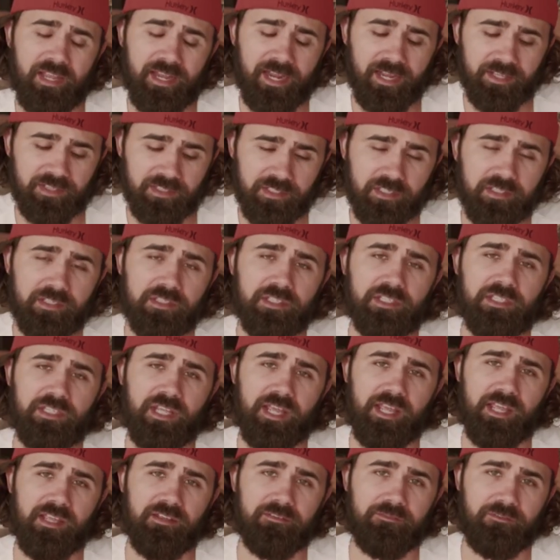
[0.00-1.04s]
at the end of the
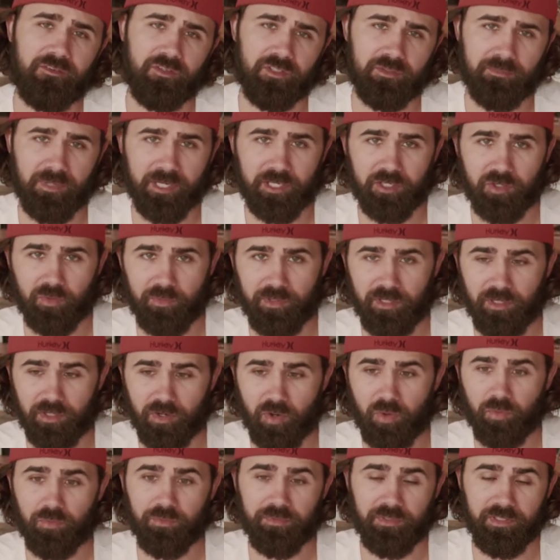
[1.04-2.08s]
day, further my career
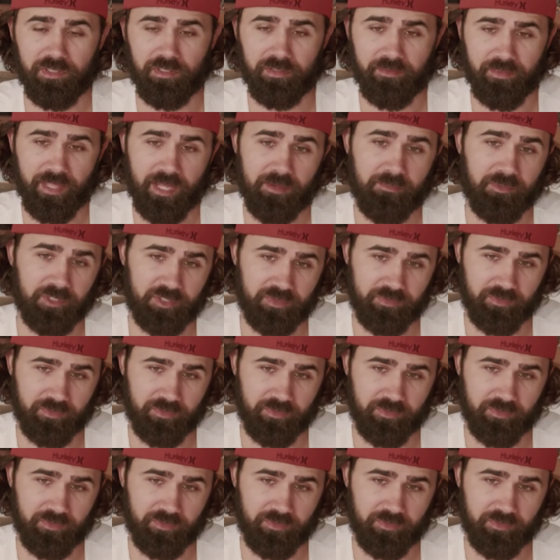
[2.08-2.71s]
only that much